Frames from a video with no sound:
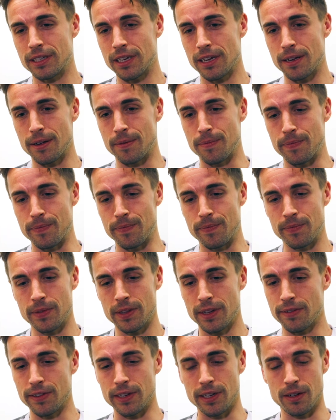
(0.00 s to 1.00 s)
um,
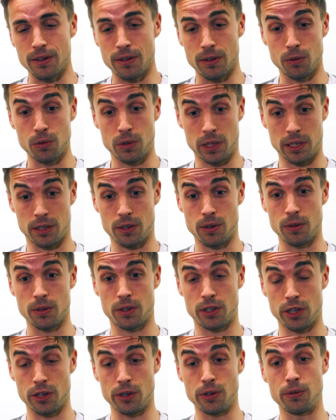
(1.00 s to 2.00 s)
I think, Alty scored
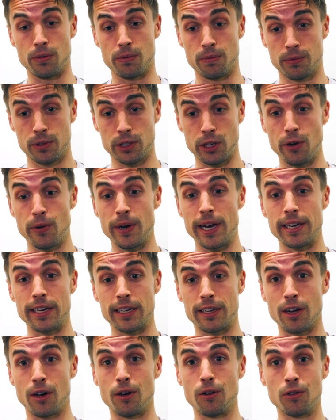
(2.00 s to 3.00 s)
two
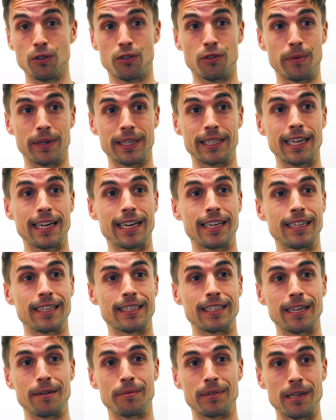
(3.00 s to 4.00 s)
two-headed goals from exactly the
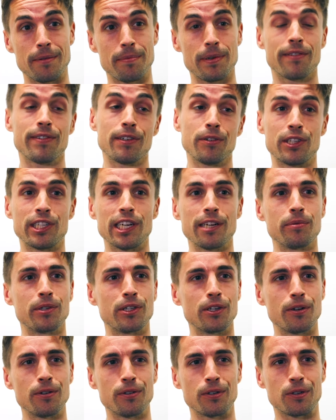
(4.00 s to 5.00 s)
same set. I think it was James
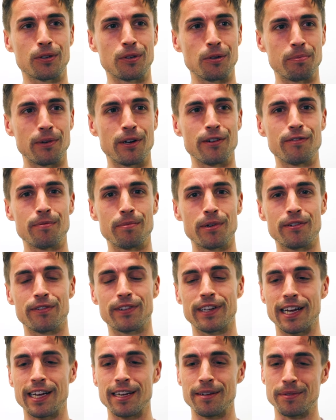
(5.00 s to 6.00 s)
Jones who scored both in both
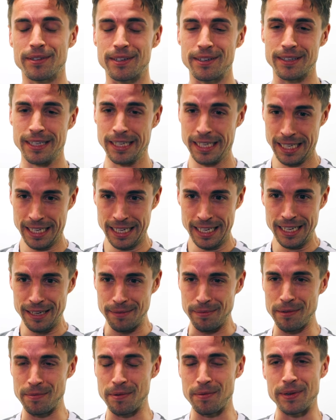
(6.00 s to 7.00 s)
games. And I
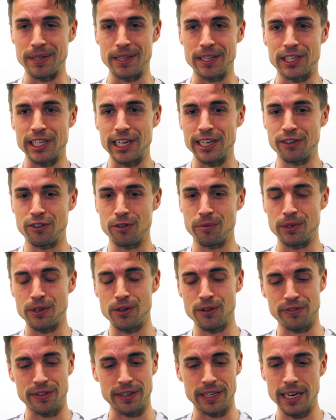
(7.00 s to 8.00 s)
remember being in the change room,
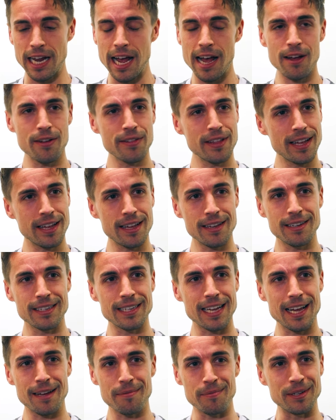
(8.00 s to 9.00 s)
you're thinking, how the hell has
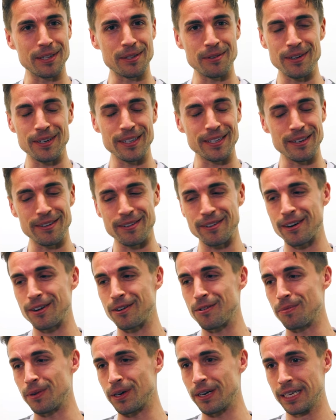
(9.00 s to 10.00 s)
that happened twice in a
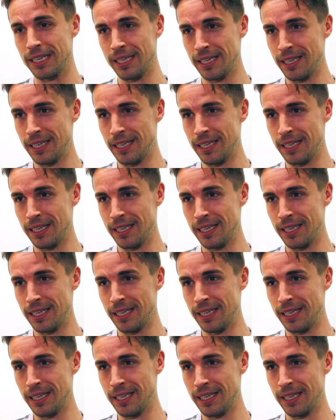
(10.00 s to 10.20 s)
row? But